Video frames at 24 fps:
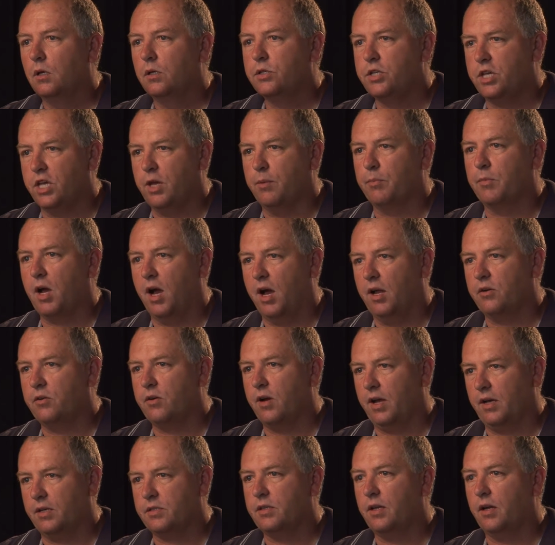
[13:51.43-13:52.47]
GM
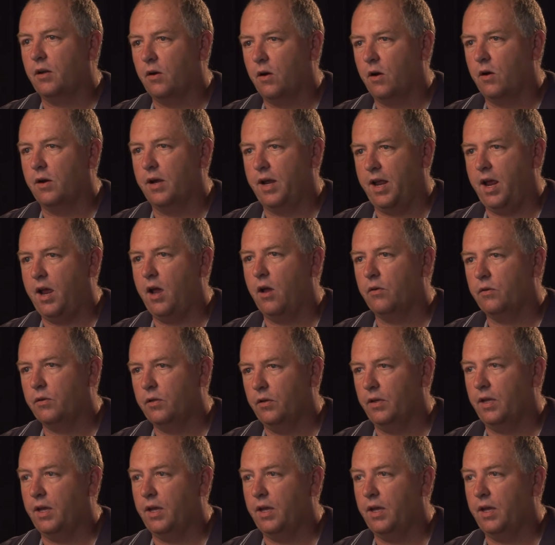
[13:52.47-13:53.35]
contracts are now, you know,